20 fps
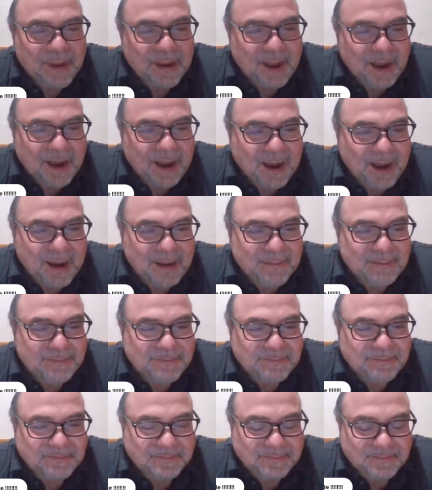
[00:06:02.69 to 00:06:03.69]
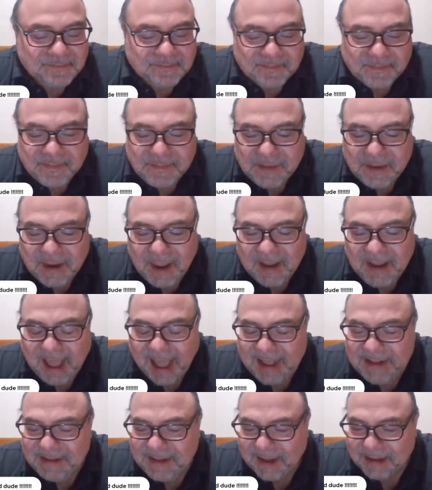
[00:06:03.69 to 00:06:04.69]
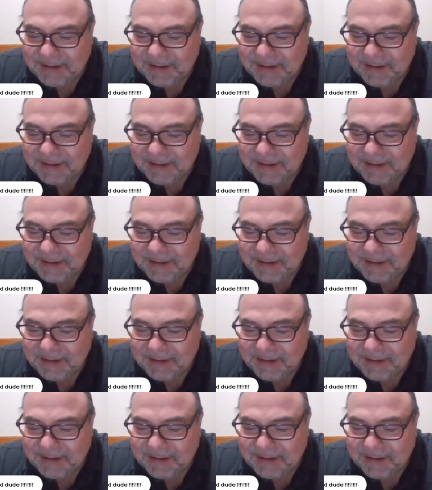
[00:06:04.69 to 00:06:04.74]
got inducted